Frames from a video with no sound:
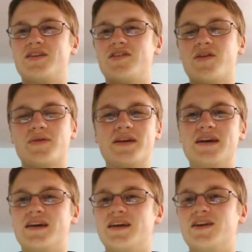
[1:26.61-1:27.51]

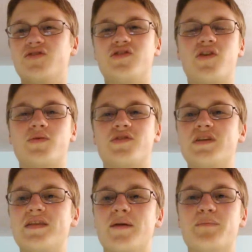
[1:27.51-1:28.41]
generally you just don't
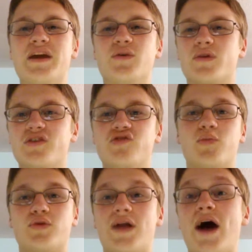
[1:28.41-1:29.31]
see them being really
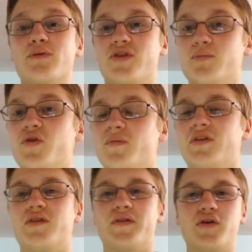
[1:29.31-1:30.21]
super loud with their
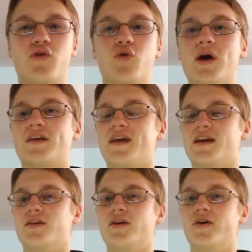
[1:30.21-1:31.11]
movements. They're very quick. They
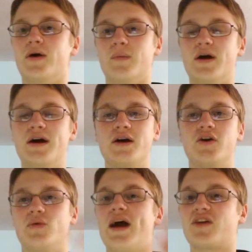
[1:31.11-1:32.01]
can
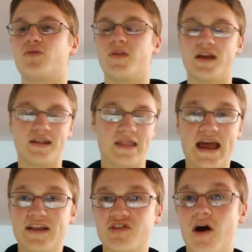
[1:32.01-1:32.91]
react well. They can
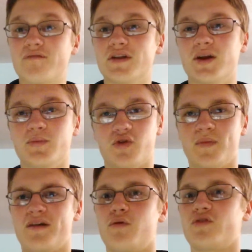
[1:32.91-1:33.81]
land softly and
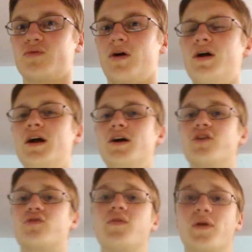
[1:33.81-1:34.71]
absorb that force well.
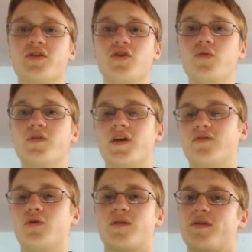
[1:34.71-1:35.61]
So what they want to do is, like,
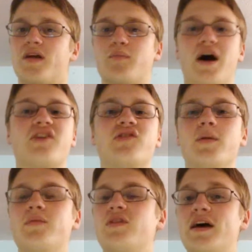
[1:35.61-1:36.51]
if you're doing something like box
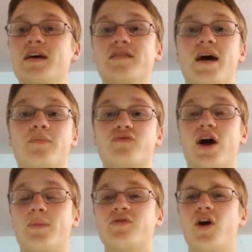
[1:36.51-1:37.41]
jumps, depth
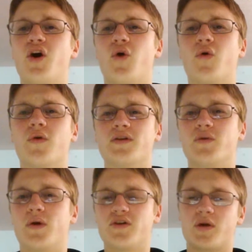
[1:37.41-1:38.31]
drops, or
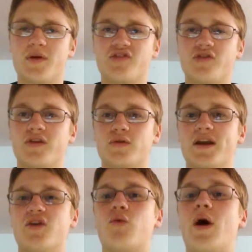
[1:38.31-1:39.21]
you want to make sure that you're
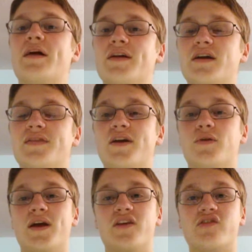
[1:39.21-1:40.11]
landing quietly, that
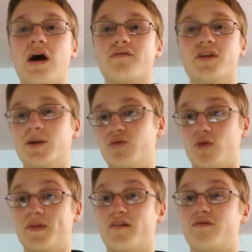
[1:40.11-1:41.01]
you're landing softly and
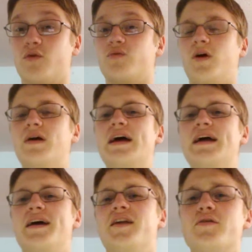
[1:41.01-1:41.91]
absorbing that force well.
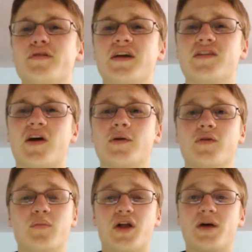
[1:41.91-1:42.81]
Another thing is that when
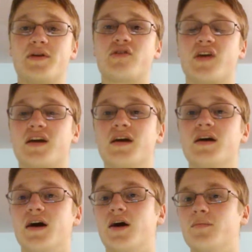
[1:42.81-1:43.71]
you're doing plyometrics like
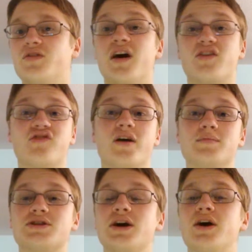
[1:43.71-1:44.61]
tuck
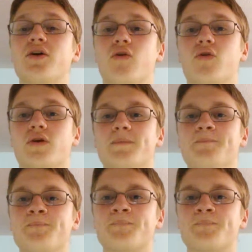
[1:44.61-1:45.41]
jumps or